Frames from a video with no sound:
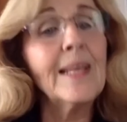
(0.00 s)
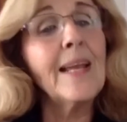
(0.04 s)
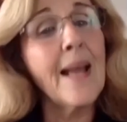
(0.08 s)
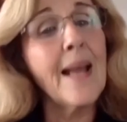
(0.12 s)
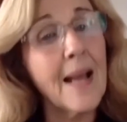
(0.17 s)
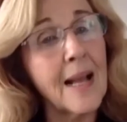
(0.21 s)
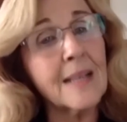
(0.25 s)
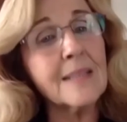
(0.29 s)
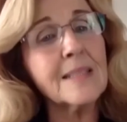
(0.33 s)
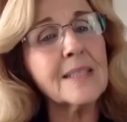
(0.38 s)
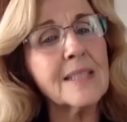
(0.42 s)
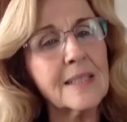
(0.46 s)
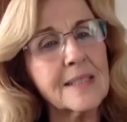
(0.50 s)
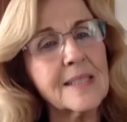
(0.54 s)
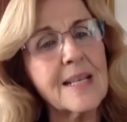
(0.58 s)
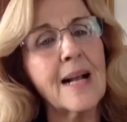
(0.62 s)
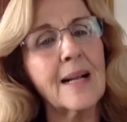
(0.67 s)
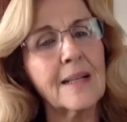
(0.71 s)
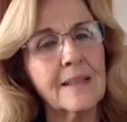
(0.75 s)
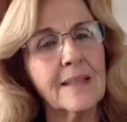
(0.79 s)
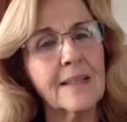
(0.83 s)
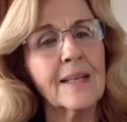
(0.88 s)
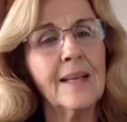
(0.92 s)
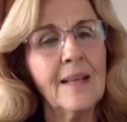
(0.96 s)
Yes,
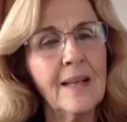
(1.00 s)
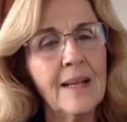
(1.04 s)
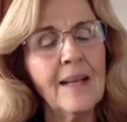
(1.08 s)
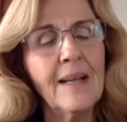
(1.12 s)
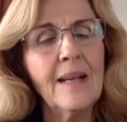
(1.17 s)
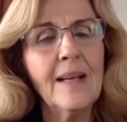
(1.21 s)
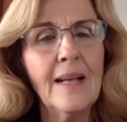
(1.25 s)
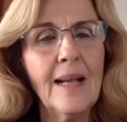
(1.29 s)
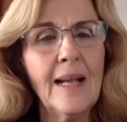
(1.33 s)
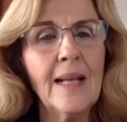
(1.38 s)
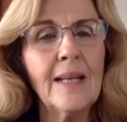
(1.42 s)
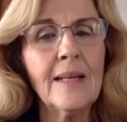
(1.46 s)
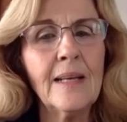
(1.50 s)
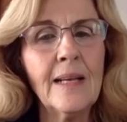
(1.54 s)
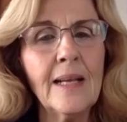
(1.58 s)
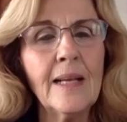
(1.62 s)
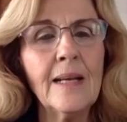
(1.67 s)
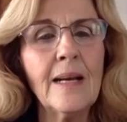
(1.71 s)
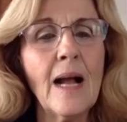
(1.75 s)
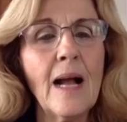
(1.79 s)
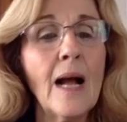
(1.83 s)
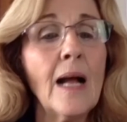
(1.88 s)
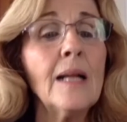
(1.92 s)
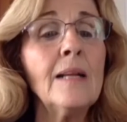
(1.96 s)
exactly. And
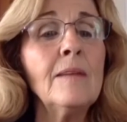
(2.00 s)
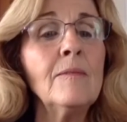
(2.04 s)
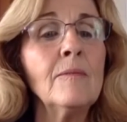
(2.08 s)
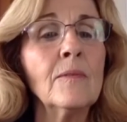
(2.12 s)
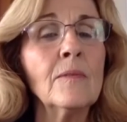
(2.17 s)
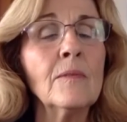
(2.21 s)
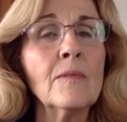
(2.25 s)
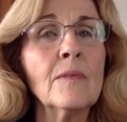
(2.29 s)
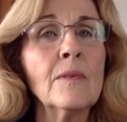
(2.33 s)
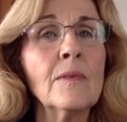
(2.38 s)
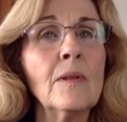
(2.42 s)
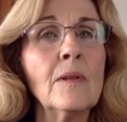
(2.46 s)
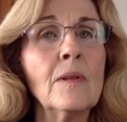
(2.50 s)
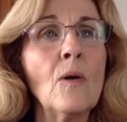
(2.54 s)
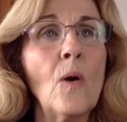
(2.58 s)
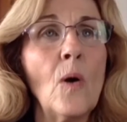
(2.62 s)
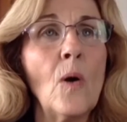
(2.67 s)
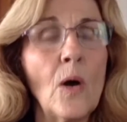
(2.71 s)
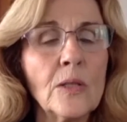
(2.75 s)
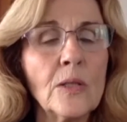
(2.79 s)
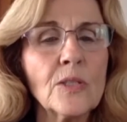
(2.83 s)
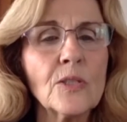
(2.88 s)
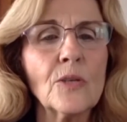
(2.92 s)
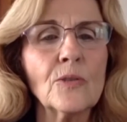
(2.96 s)
and I
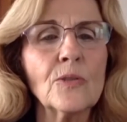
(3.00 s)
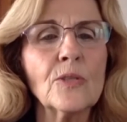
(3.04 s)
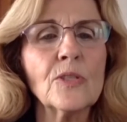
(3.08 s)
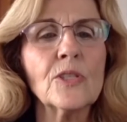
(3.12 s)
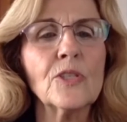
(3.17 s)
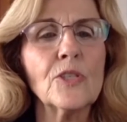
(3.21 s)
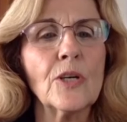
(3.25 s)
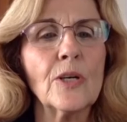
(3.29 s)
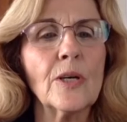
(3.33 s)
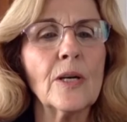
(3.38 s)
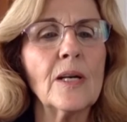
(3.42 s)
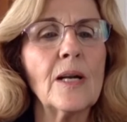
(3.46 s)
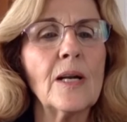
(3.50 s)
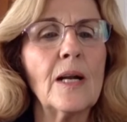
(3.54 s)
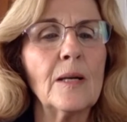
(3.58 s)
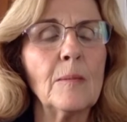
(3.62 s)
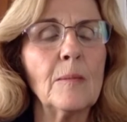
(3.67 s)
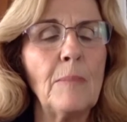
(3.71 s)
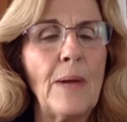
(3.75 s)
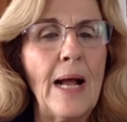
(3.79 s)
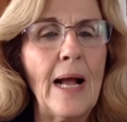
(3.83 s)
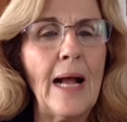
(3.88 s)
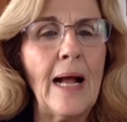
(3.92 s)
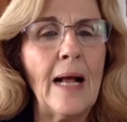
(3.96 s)
also started on a
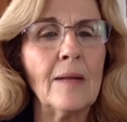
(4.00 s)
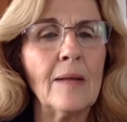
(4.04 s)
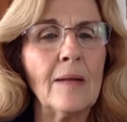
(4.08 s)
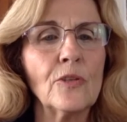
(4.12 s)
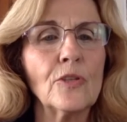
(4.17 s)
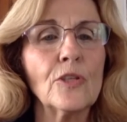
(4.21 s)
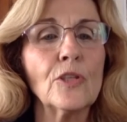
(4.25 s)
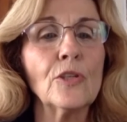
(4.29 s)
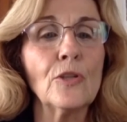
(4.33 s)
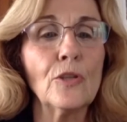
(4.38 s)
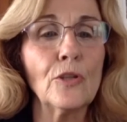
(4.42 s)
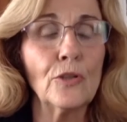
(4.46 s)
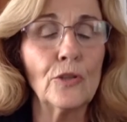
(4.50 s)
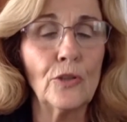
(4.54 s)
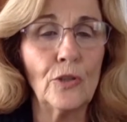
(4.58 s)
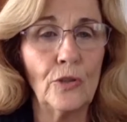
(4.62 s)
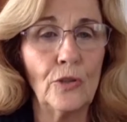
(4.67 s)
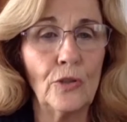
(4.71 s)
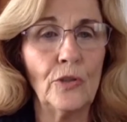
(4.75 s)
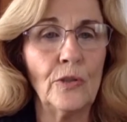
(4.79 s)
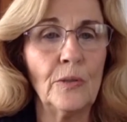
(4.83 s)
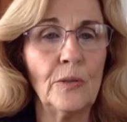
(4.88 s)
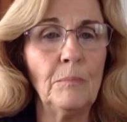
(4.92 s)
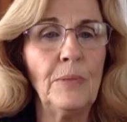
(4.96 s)
path to
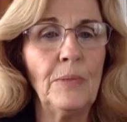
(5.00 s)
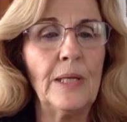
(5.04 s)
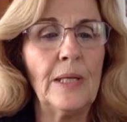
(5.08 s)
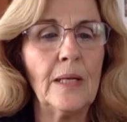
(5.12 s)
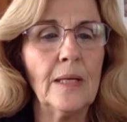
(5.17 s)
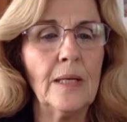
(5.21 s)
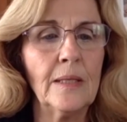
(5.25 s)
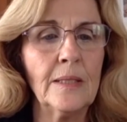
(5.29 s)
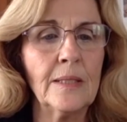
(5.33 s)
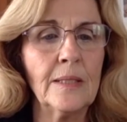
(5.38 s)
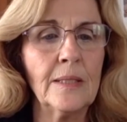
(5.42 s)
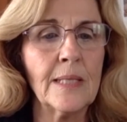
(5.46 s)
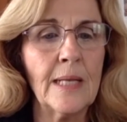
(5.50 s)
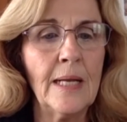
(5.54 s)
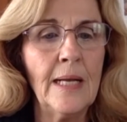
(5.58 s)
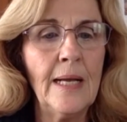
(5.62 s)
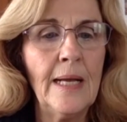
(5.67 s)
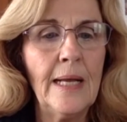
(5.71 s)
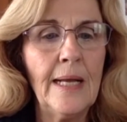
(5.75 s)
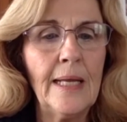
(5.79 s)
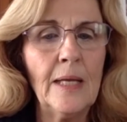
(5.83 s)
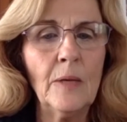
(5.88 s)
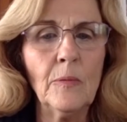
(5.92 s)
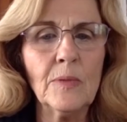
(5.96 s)
learn because
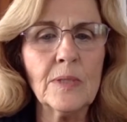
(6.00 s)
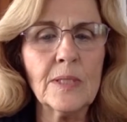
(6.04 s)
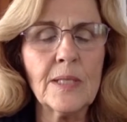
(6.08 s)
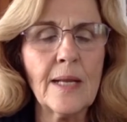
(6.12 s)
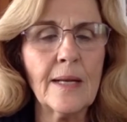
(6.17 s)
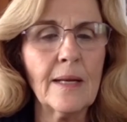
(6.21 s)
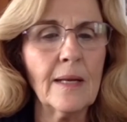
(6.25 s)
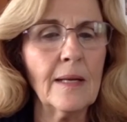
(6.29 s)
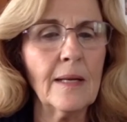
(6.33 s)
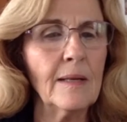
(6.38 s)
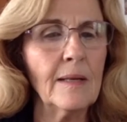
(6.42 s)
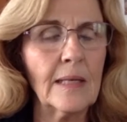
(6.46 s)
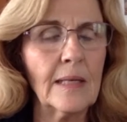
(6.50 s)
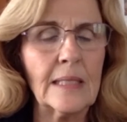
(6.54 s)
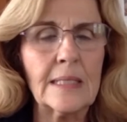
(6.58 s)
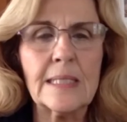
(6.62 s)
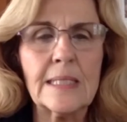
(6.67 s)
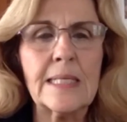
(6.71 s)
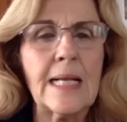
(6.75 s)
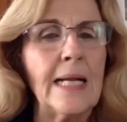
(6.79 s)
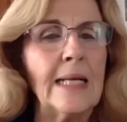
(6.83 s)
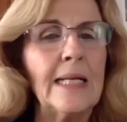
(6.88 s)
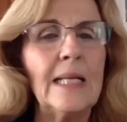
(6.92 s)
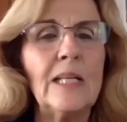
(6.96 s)
it was like an
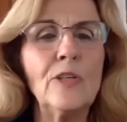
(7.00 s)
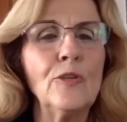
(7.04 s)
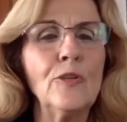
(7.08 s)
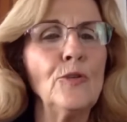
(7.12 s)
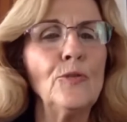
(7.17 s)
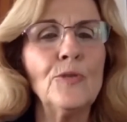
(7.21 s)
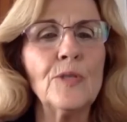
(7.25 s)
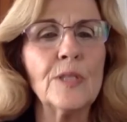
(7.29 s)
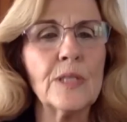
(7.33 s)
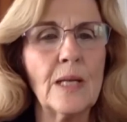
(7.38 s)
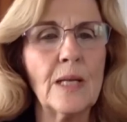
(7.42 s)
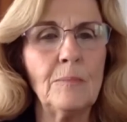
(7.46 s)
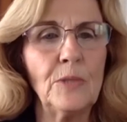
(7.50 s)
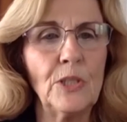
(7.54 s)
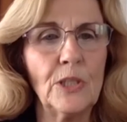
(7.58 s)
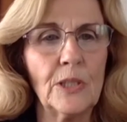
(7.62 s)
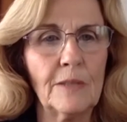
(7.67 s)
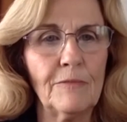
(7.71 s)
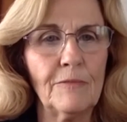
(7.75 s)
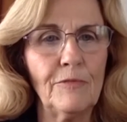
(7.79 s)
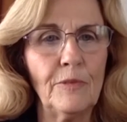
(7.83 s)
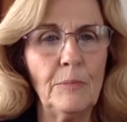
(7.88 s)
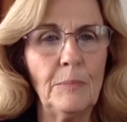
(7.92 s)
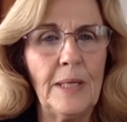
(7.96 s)
exciting new
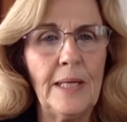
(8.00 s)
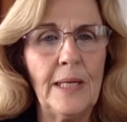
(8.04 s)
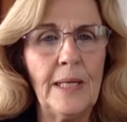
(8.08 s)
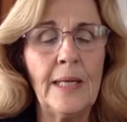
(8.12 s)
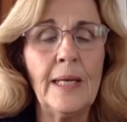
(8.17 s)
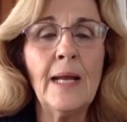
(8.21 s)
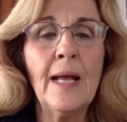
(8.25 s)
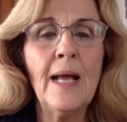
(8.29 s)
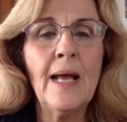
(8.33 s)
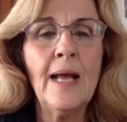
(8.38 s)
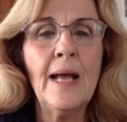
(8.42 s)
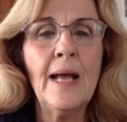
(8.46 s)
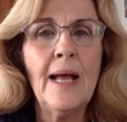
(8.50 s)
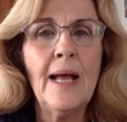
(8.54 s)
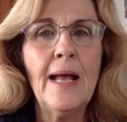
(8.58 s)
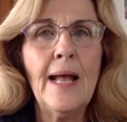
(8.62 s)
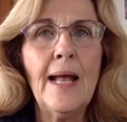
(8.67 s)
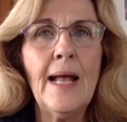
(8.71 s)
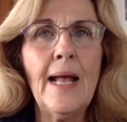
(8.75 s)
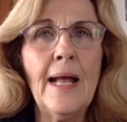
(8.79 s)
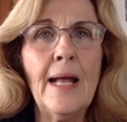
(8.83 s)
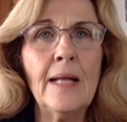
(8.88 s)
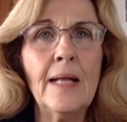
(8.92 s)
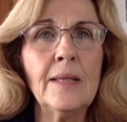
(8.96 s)
subject for me,
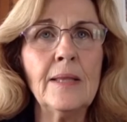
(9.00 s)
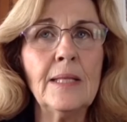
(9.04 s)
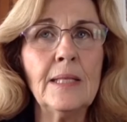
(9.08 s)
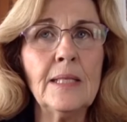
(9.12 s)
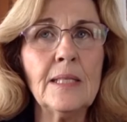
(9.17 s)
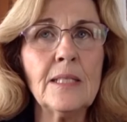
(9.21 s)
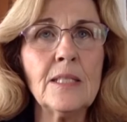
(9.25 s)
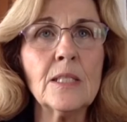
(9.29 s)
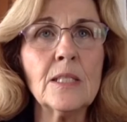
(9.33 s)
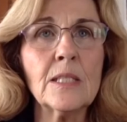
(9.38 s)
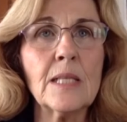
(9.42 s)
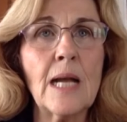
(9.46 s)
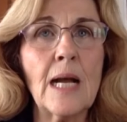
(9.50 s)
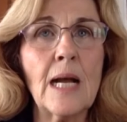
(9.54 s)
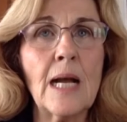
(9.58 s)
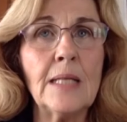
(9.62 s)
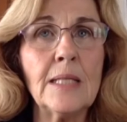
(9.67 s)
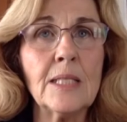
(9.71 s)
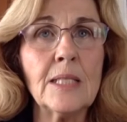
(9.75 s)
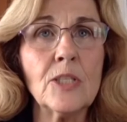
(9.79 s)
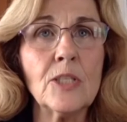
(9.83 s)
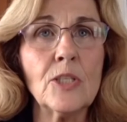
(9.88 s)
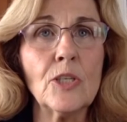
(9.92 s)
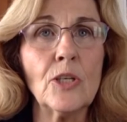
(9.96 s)
and this I
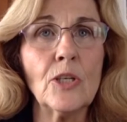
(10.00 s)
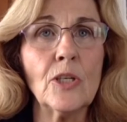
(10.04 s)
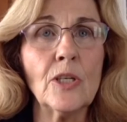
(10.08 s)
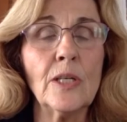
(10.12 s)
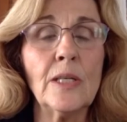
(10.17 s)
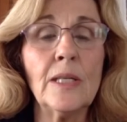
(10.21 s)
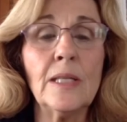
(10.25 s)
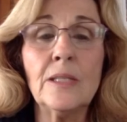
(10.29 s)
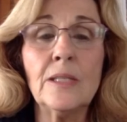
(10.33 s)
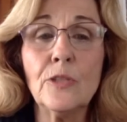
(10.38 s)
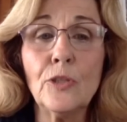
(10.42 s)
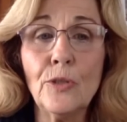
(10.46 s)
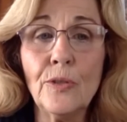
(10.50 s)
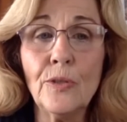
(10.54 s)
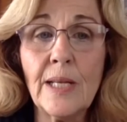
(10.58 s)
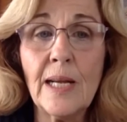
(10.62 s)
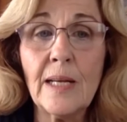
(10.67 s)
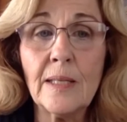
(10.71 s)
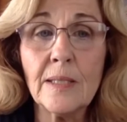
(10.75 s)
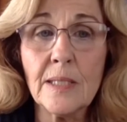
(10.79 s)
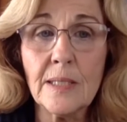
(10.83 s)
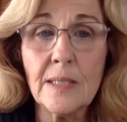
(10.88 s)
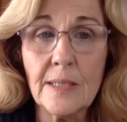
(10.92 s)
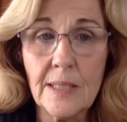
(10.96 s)
started in
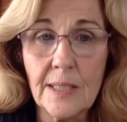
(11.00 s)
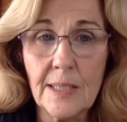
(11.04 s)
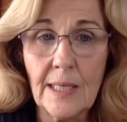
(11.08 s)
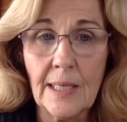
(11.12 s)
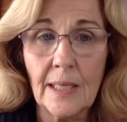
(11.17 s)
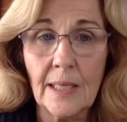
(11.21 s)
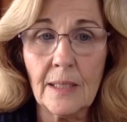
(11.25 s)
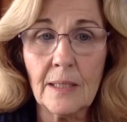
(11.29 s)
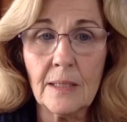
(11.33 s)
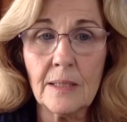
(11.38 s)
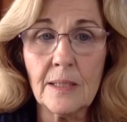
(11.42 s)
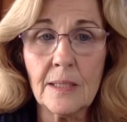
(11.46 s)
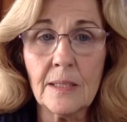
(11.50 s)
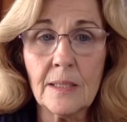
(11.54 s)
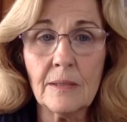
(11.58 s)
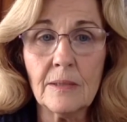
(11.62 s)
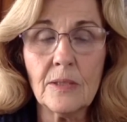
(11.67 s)
2006.